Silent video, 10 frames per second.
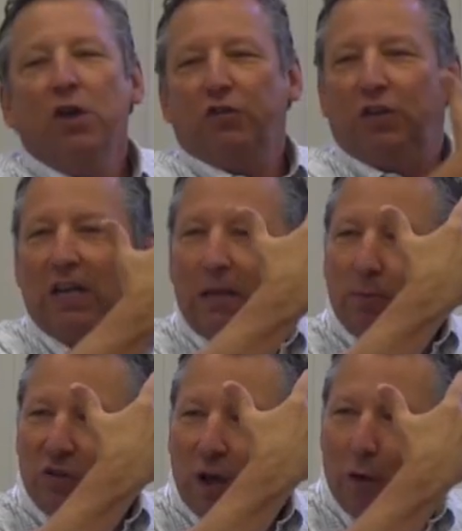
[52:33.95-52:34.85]
seeing
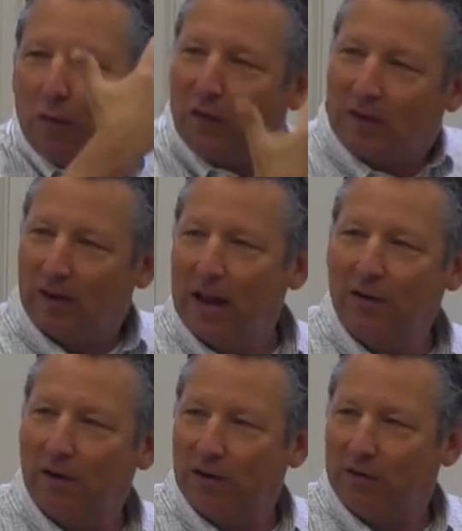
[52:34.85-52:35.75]
themselves as an
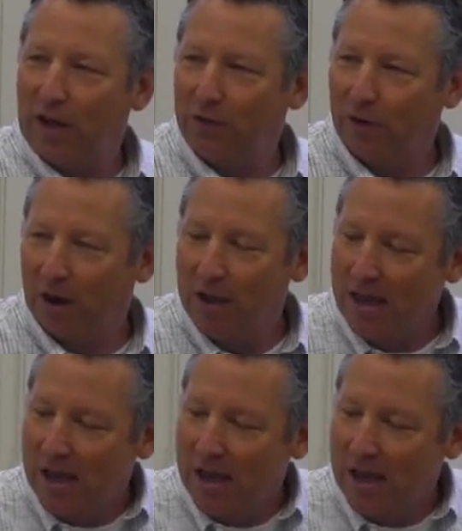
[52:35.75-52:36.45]
agent, etc.